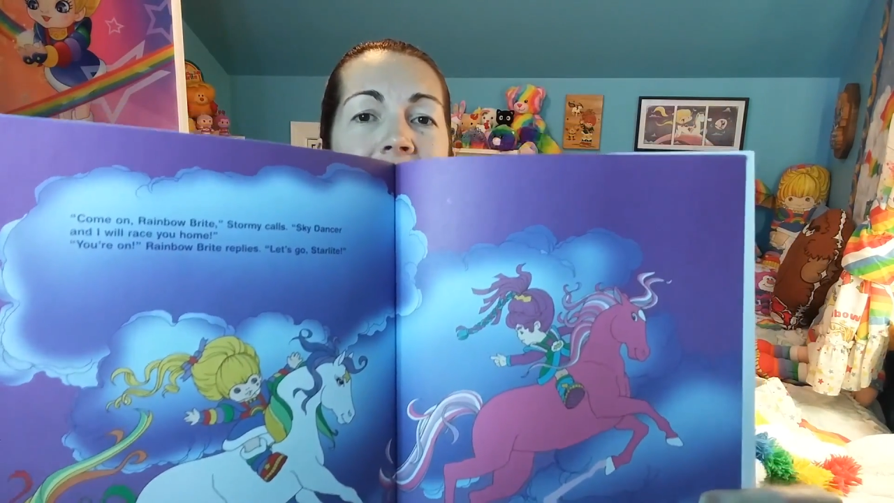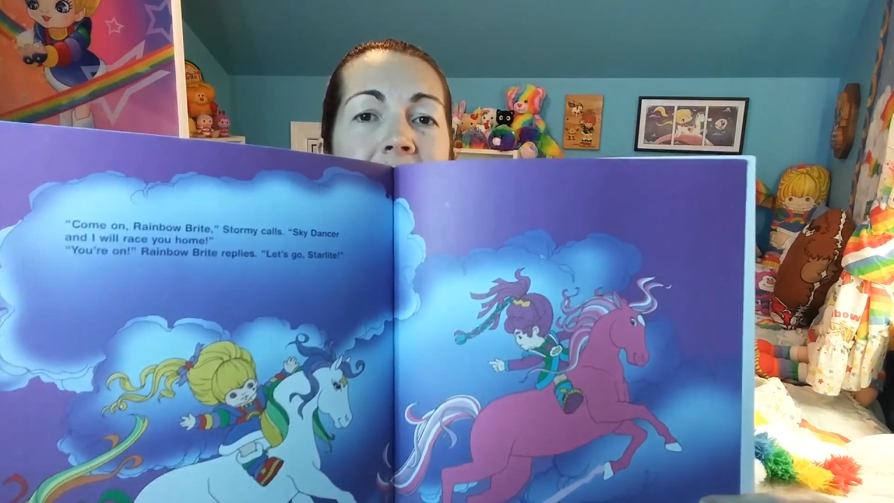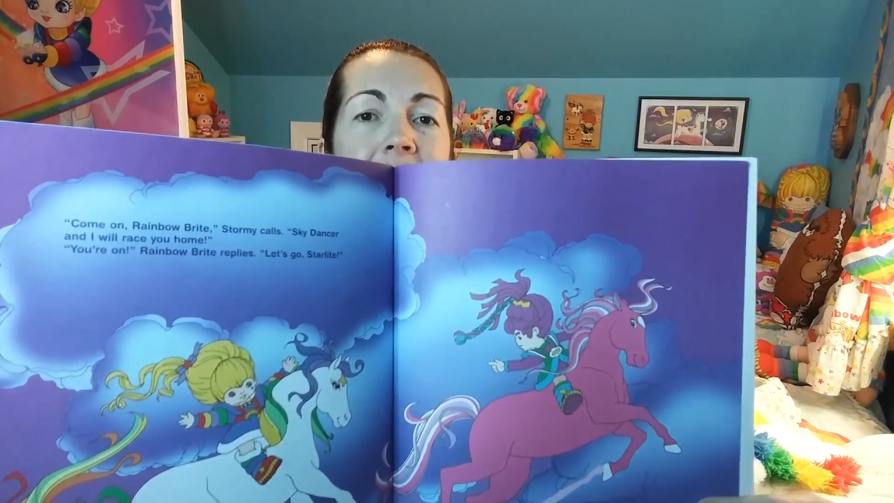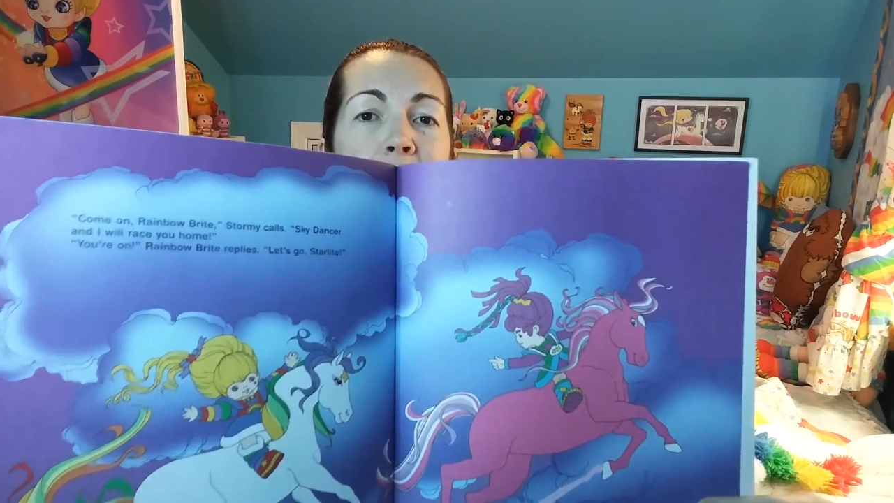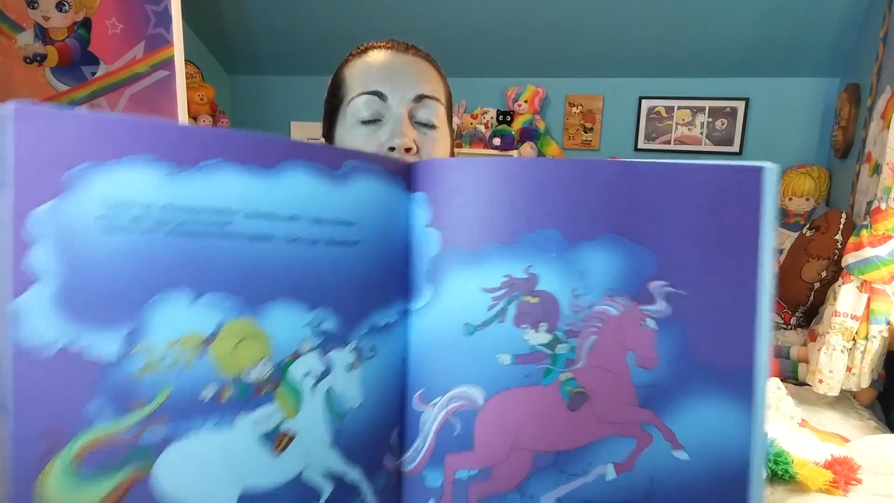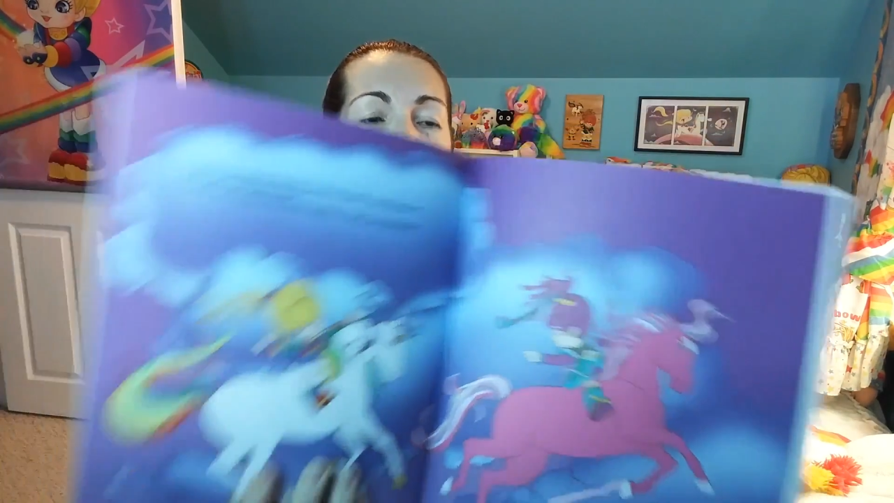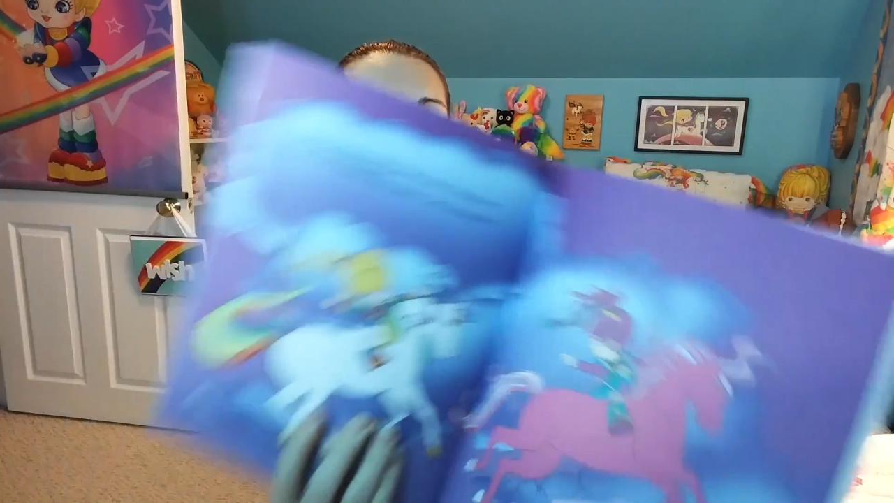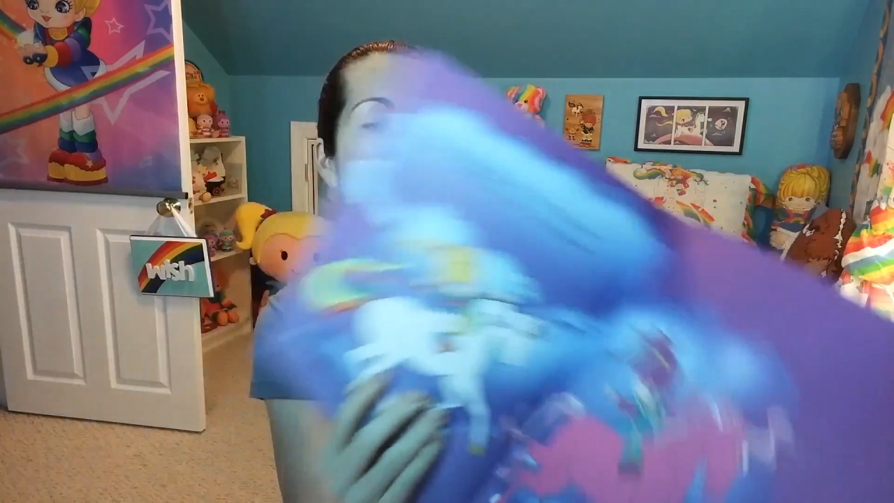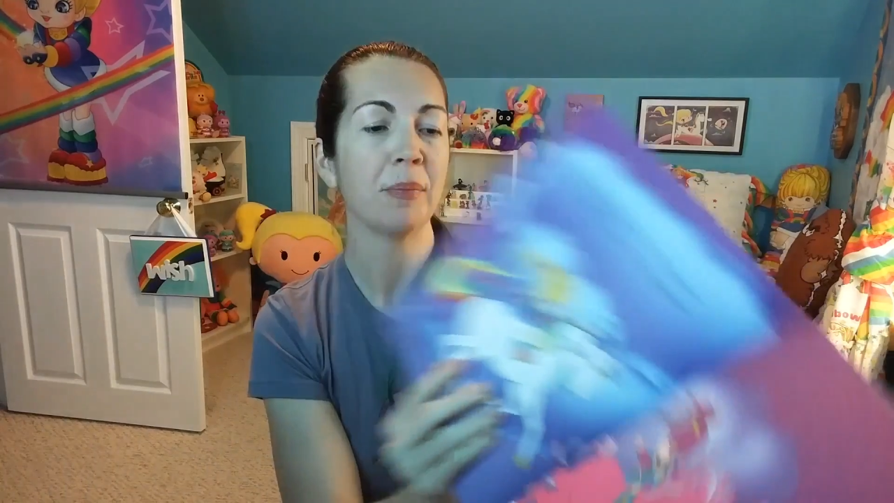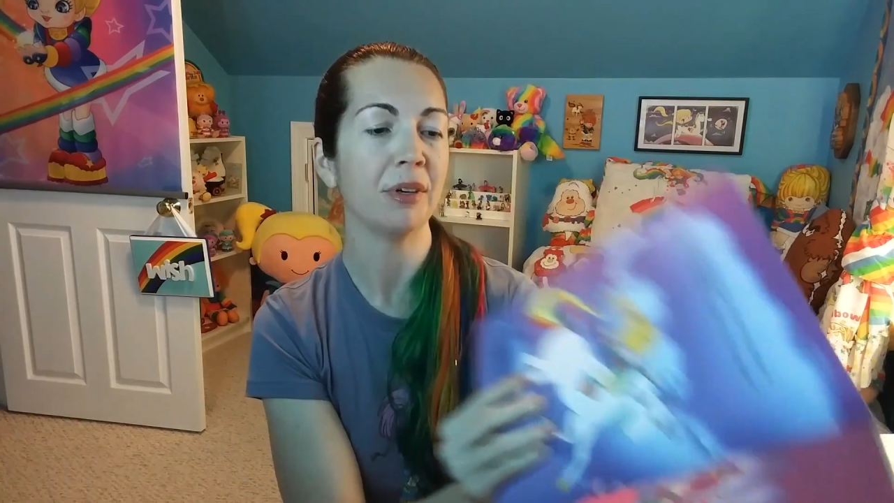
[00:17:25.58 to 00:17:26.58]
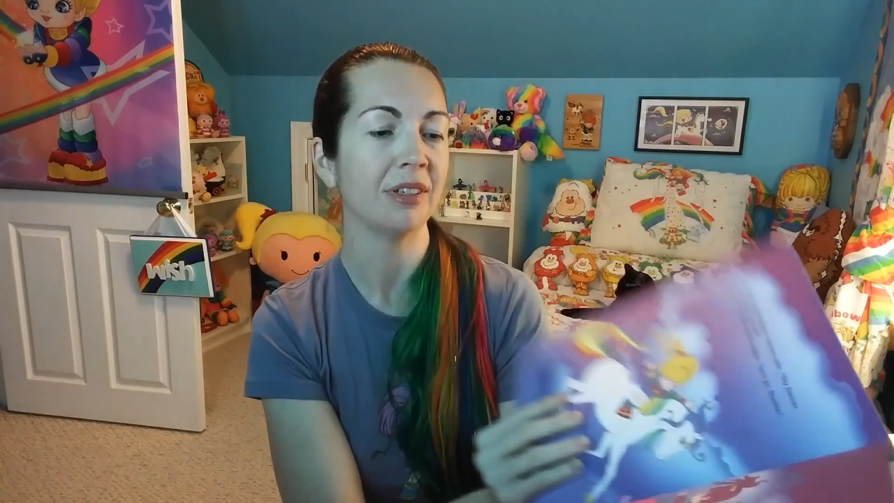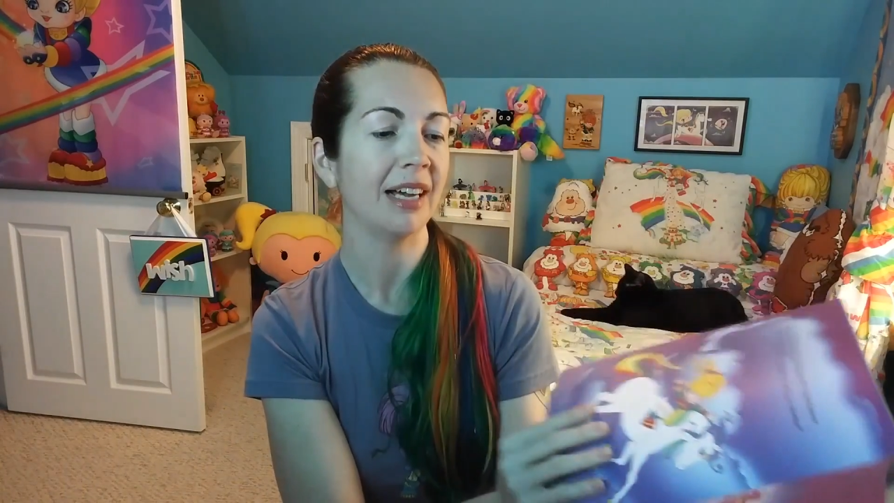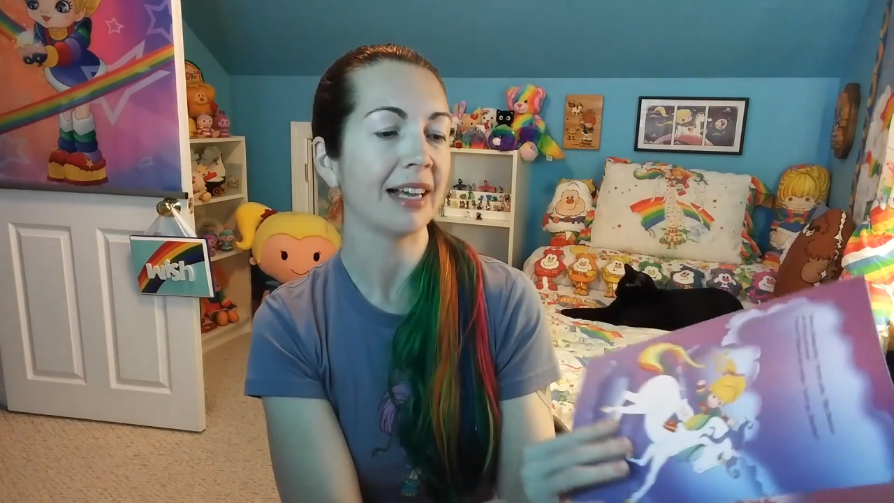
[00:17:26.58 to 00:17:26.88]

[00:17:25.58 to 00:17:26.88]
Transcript: That's super dark purple,